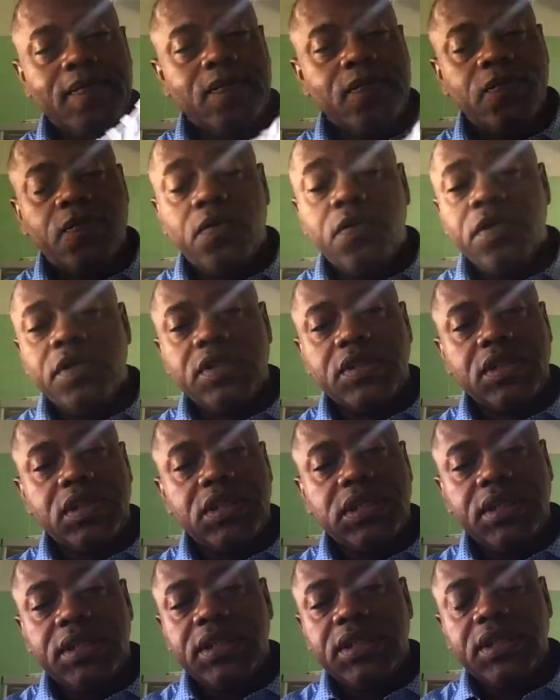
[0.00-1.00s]
for the
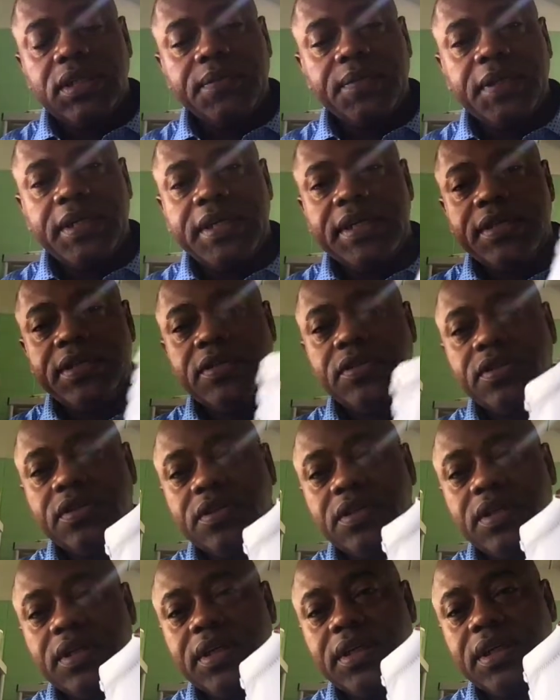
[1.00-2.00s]
cleaning, man,
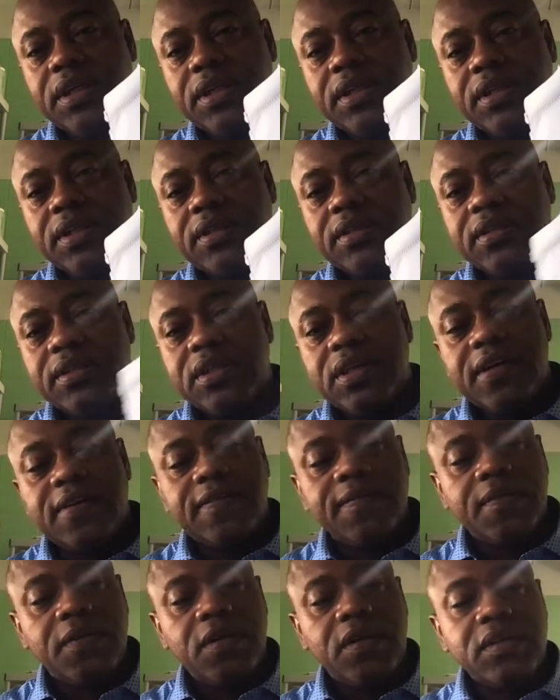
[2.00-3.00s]
you're gonna get these scuff
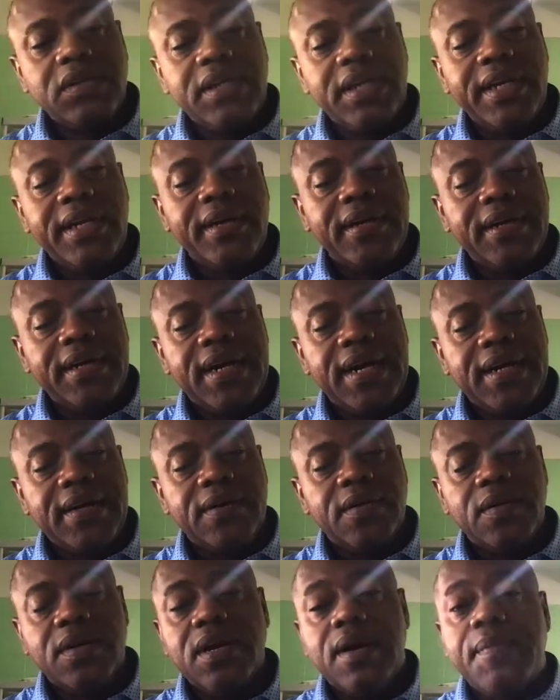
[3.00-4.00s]
marks, and they're not
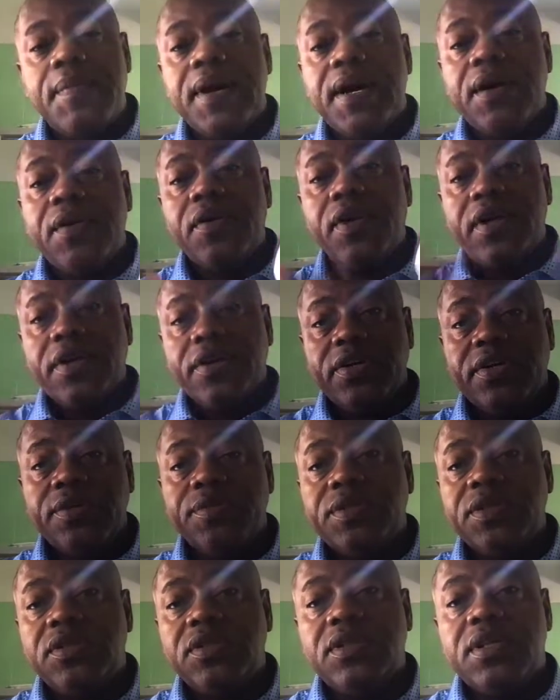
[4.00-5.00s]
gonna come out. And you're gonna
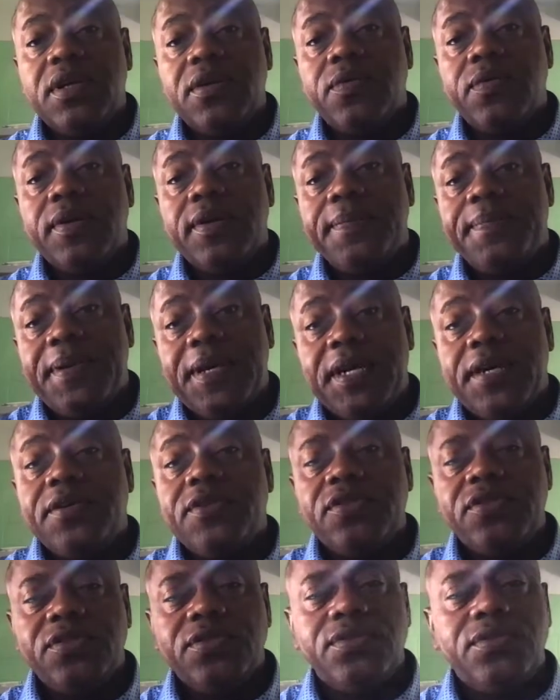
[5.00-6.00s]
be stuck with a pair of
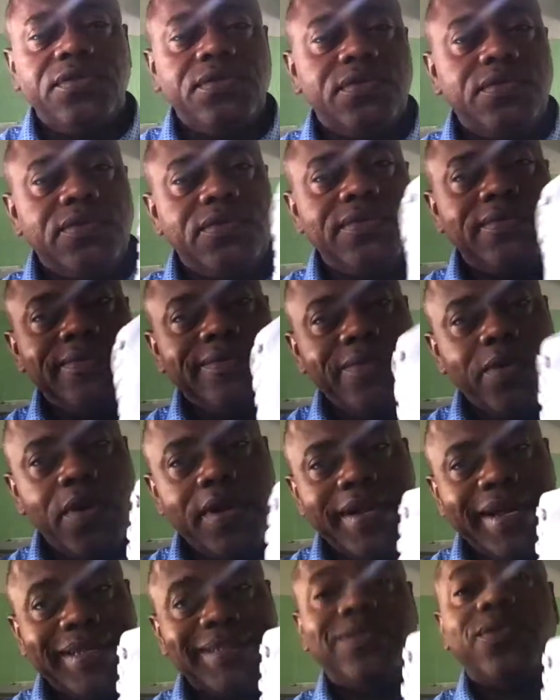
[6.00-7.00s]
shoes
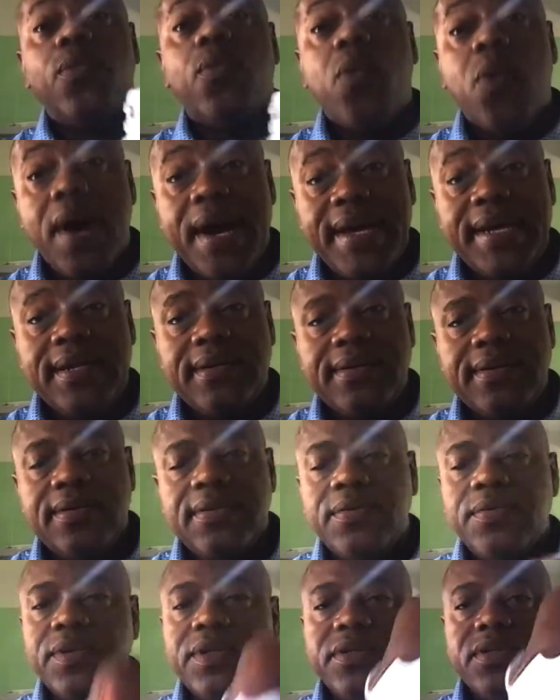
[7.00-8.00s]
that's white
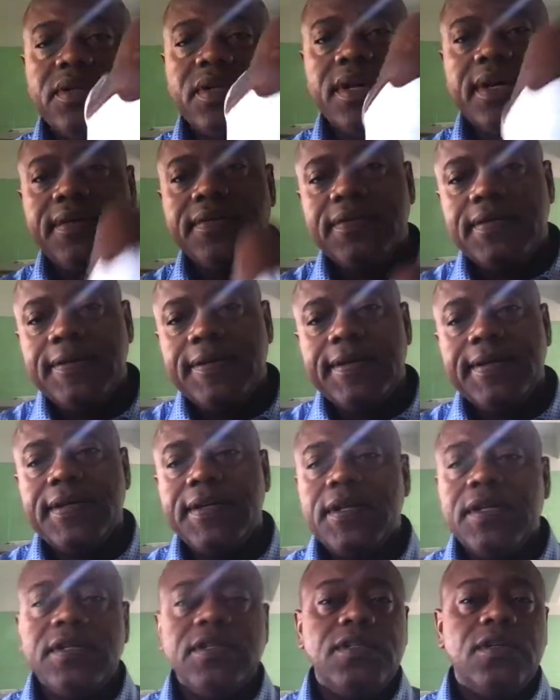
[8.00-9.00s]
with scuffs.
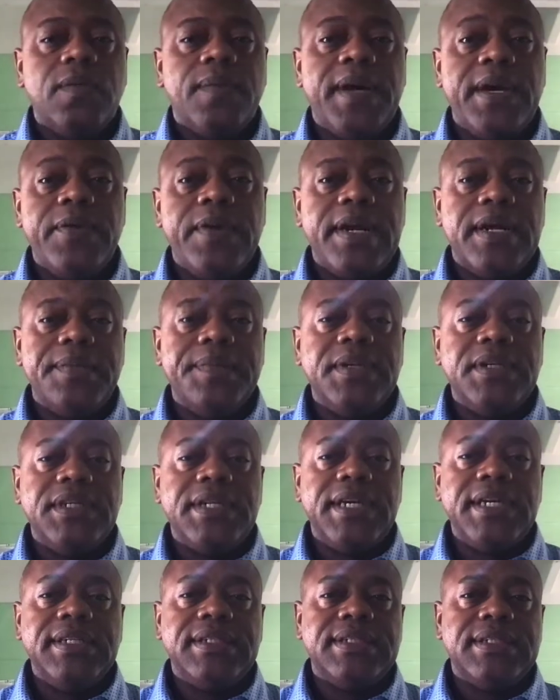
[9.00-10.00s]
So my
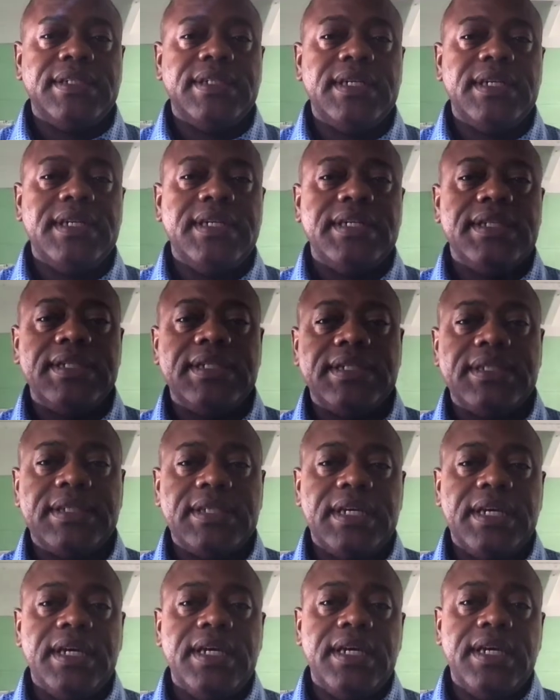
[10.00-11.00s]
recommendation is
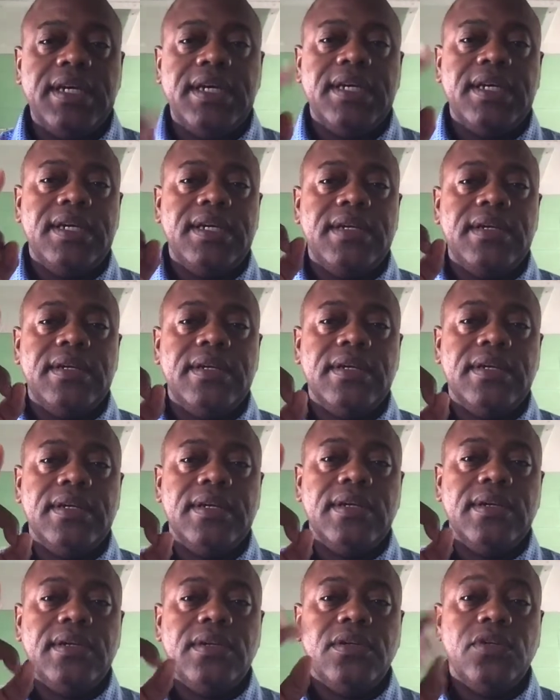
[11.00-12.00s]
a
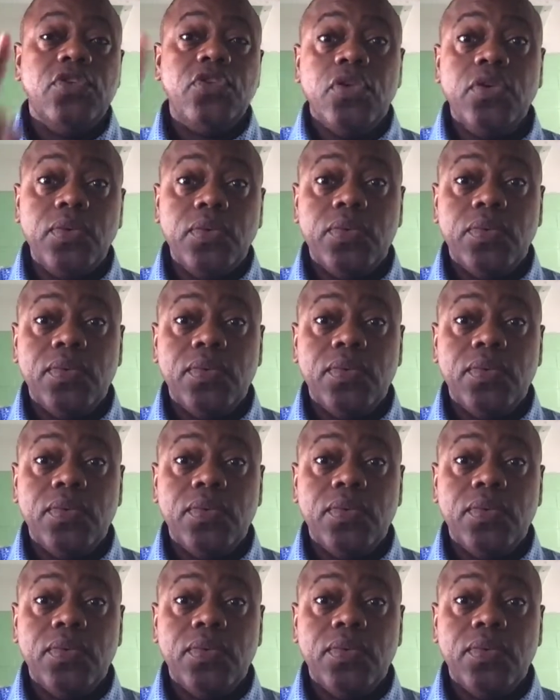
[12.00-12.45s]
2